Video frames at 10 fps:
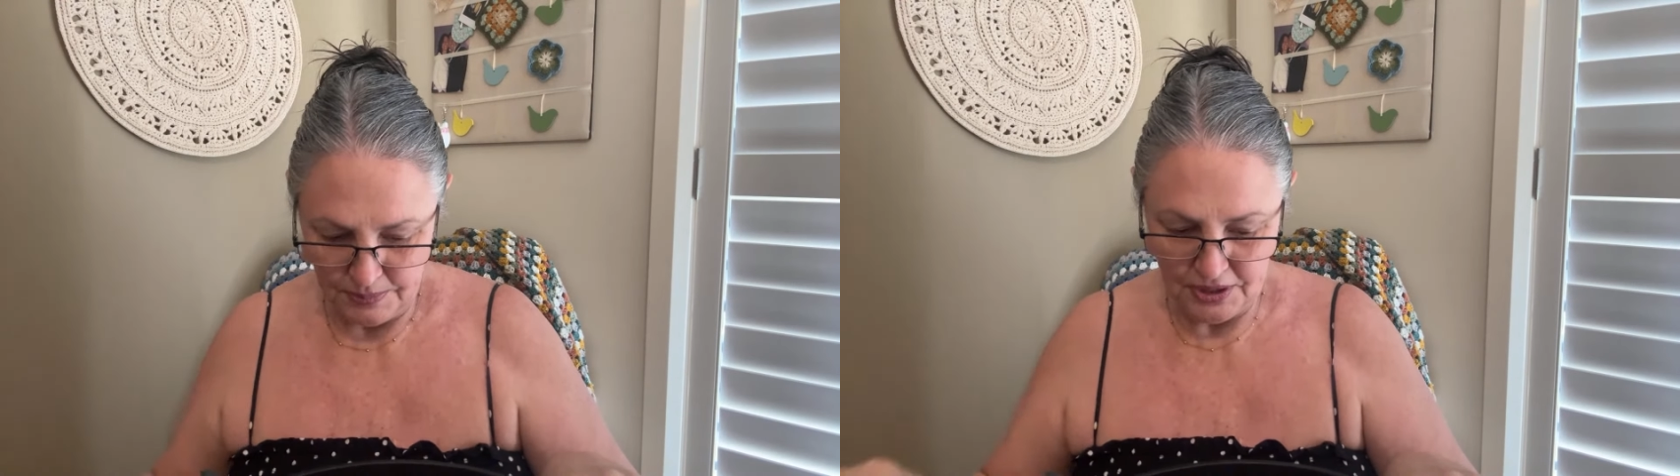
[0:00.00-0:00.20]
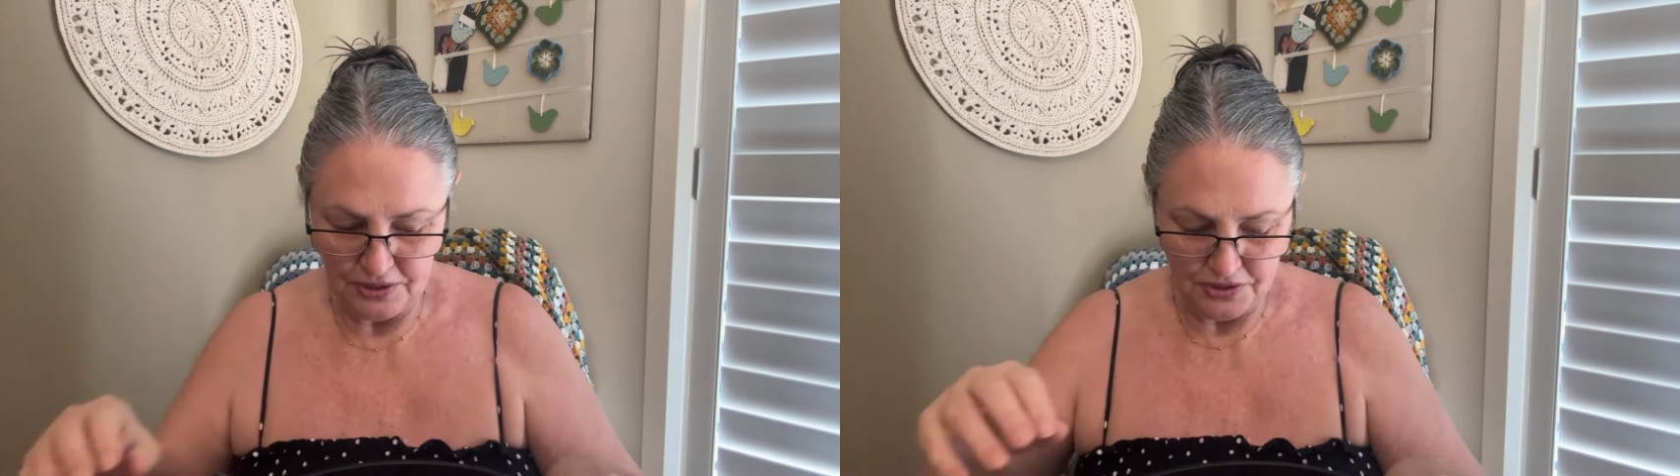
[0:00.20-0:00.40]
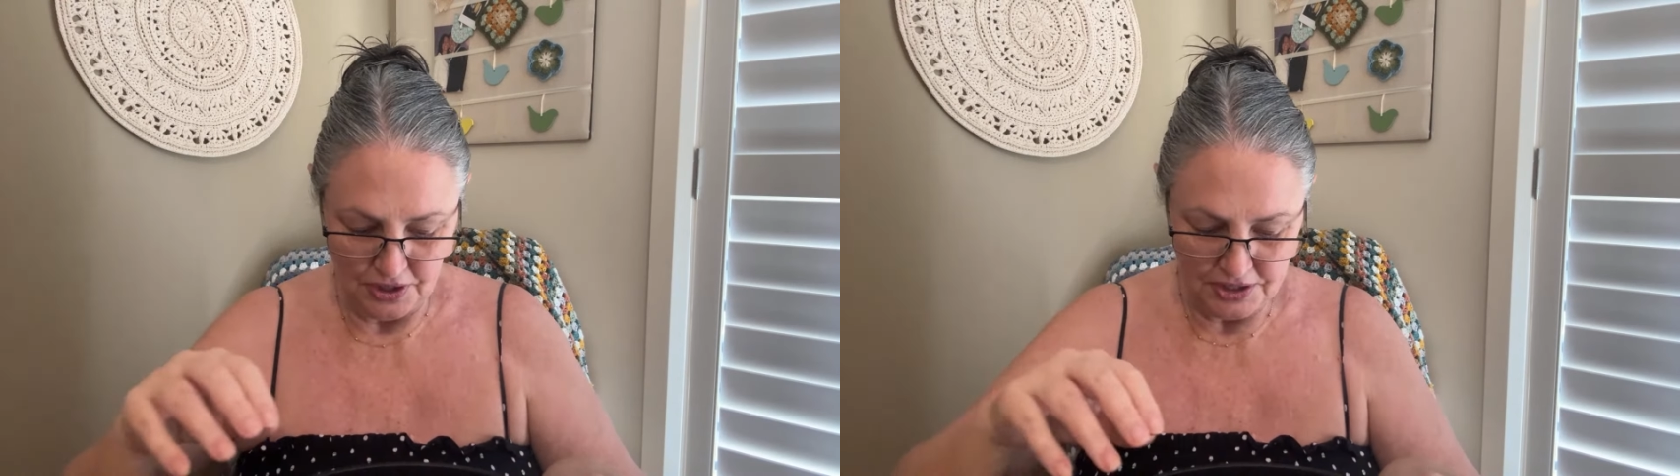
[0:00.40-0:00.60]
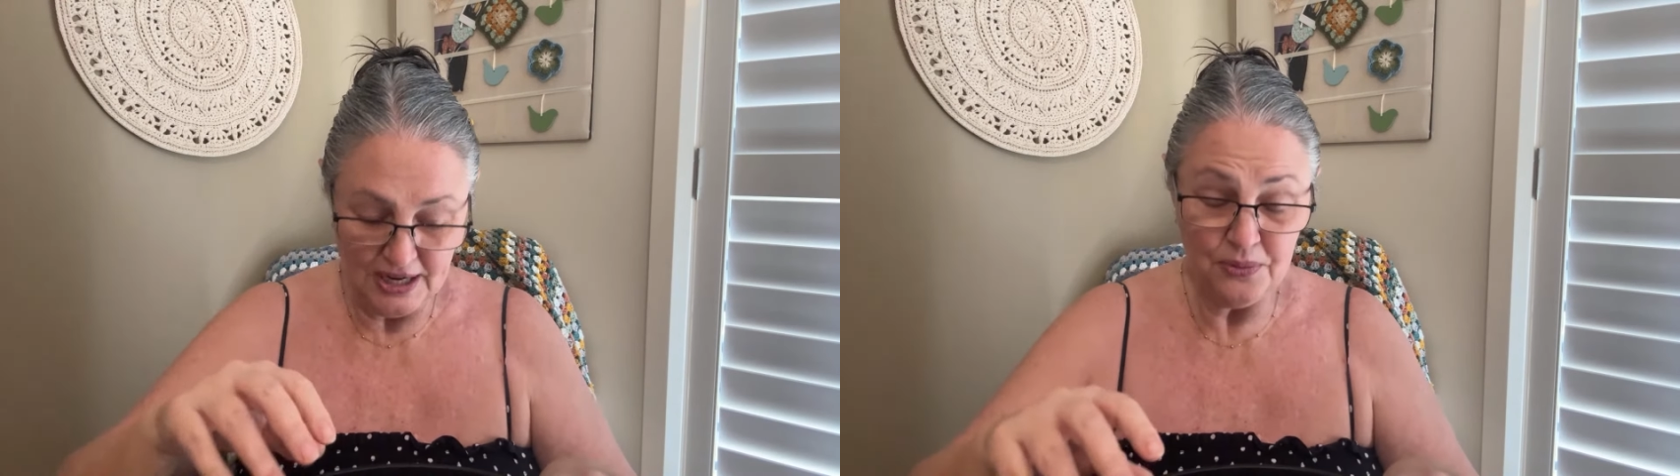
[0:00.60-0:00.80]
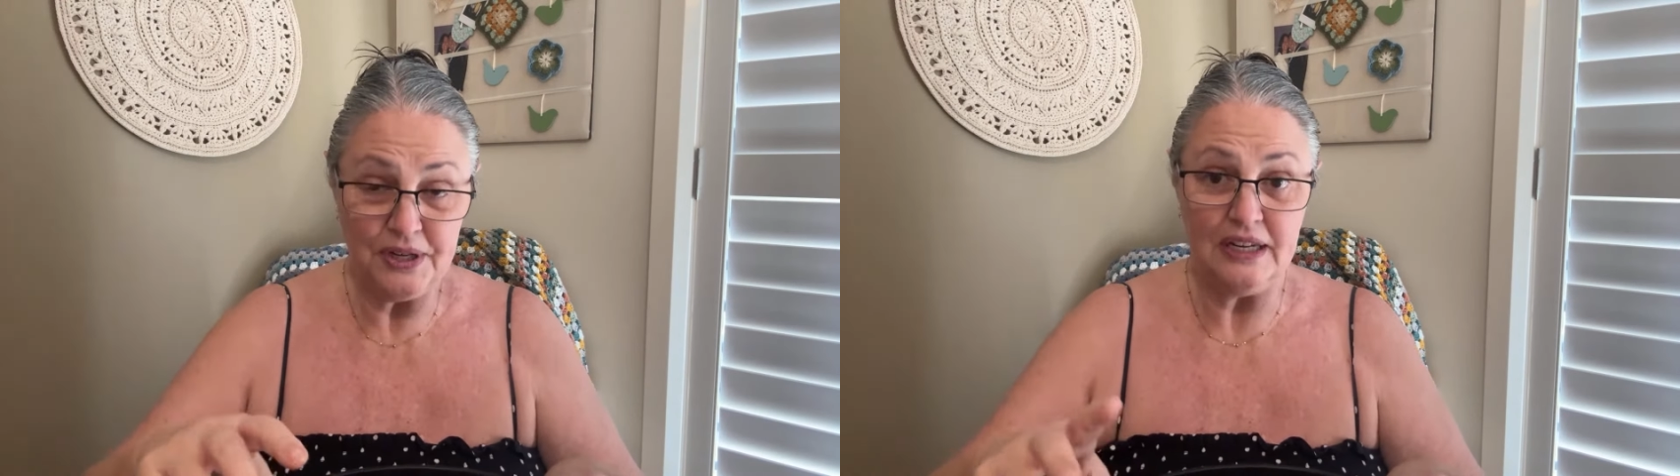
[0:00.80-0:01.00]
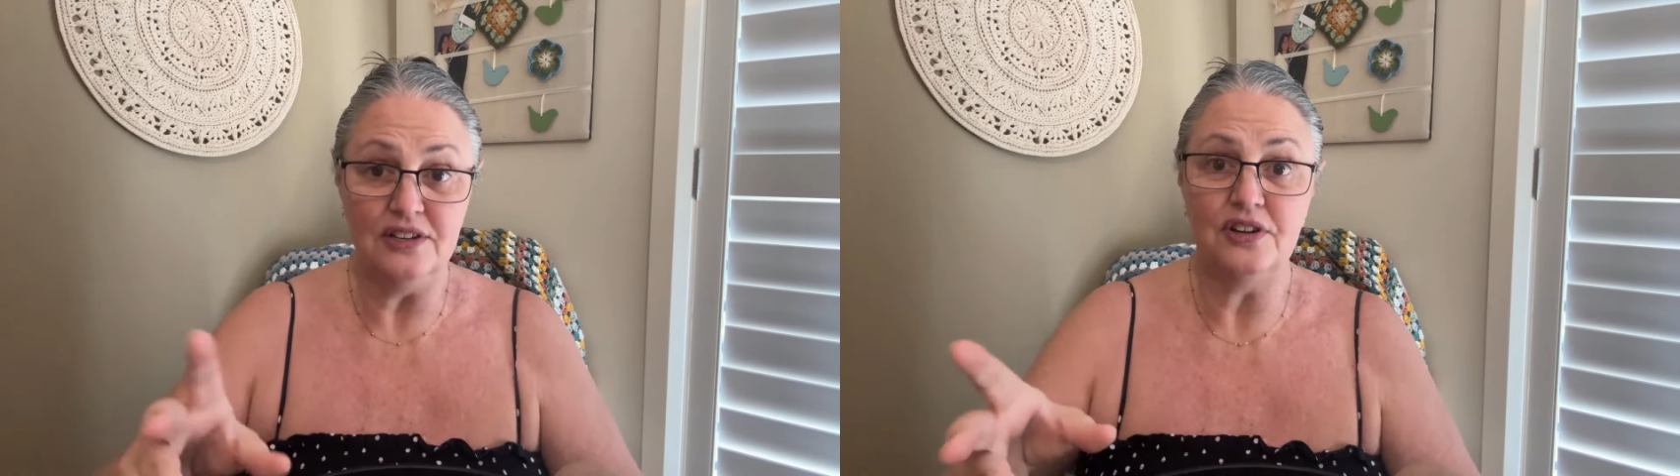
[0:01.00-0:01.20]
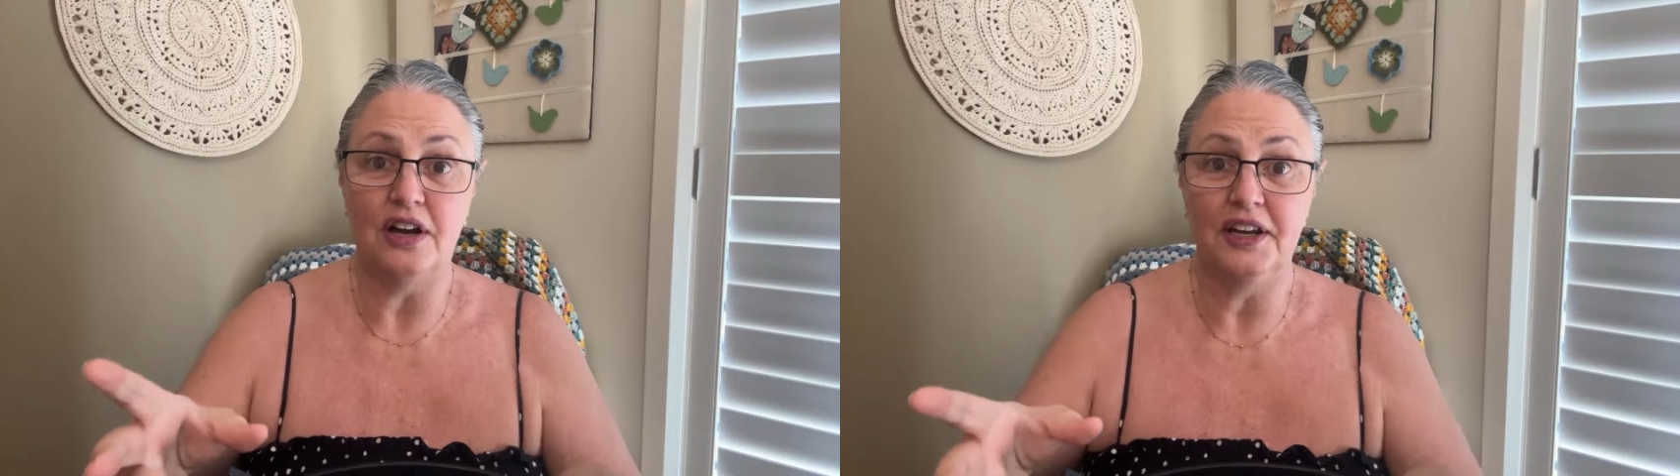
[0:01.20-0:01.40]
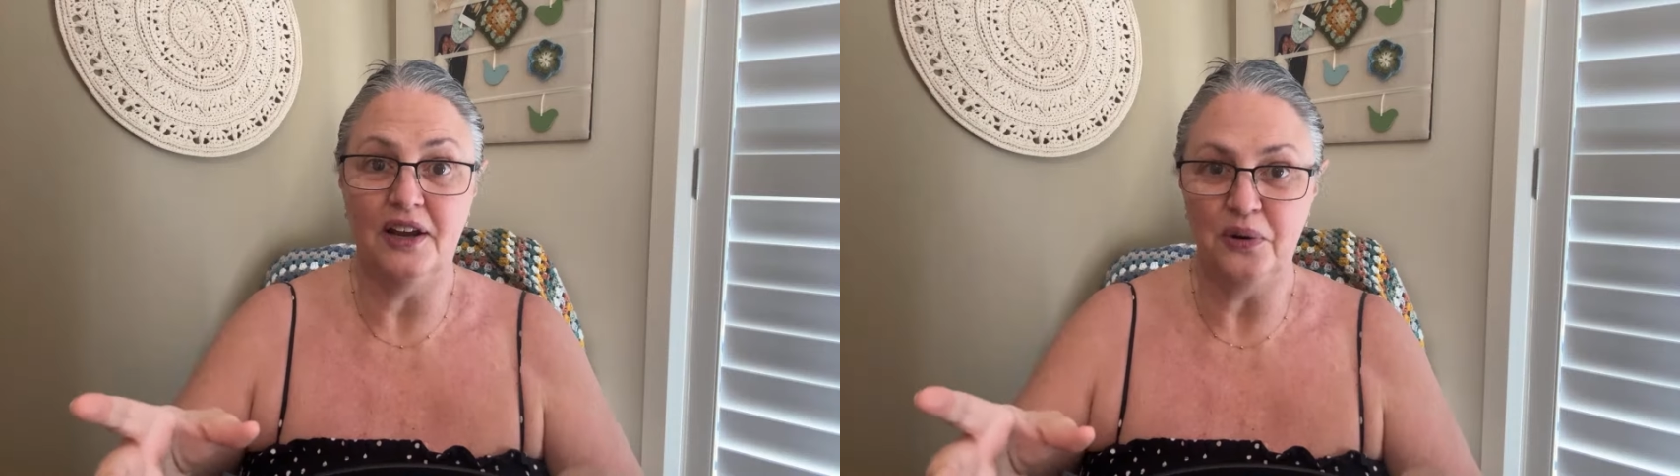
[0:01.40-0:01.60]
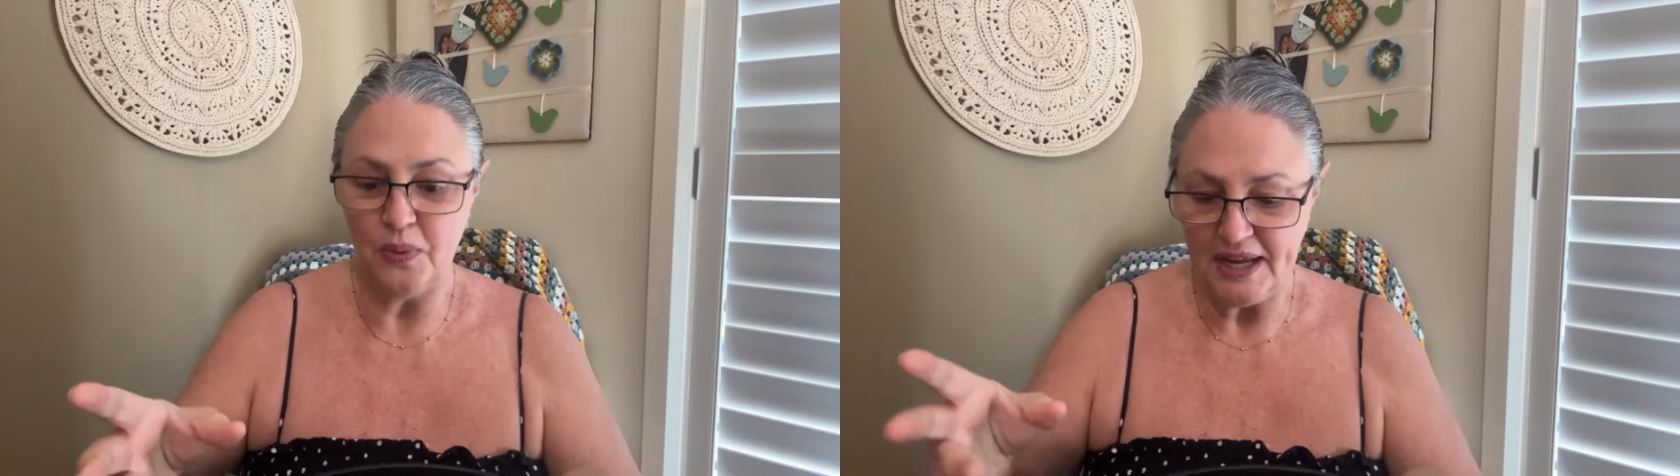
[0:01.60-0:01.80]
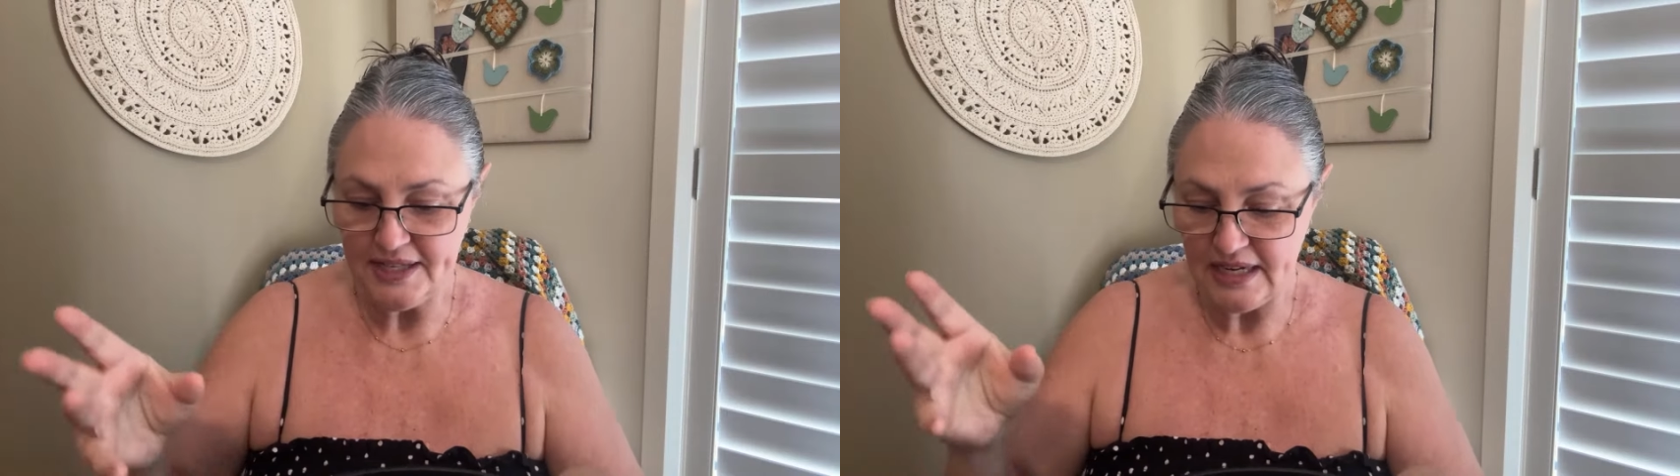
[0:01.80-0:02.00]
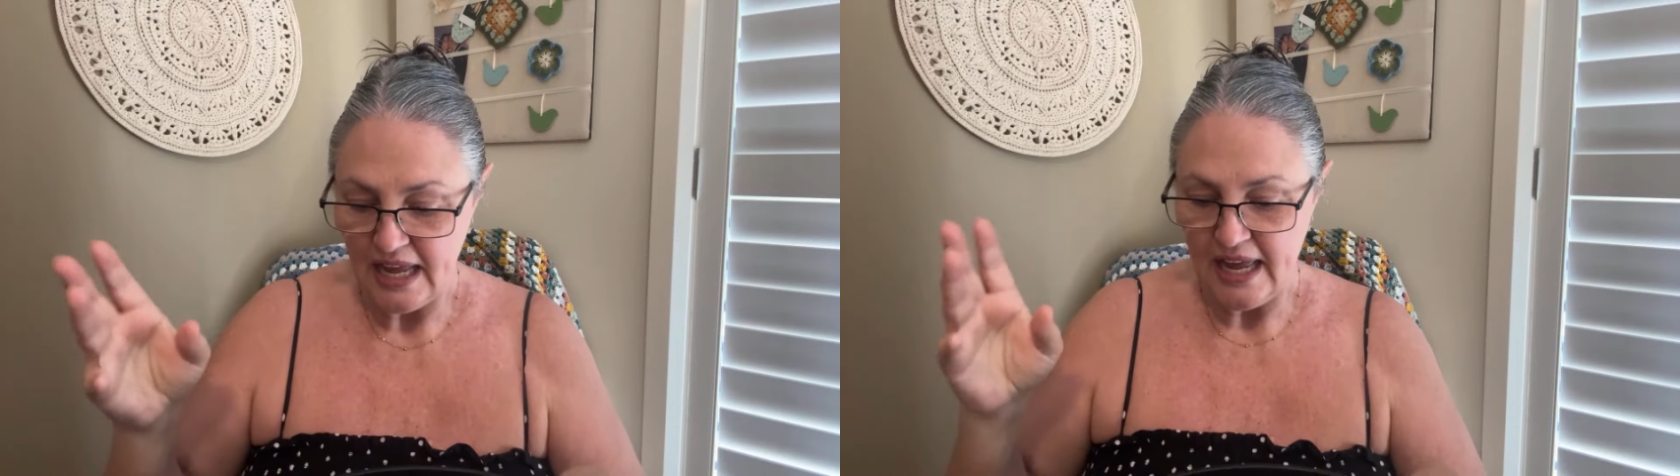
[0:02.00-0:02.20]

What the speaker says: because I don't want any dye to go to waste,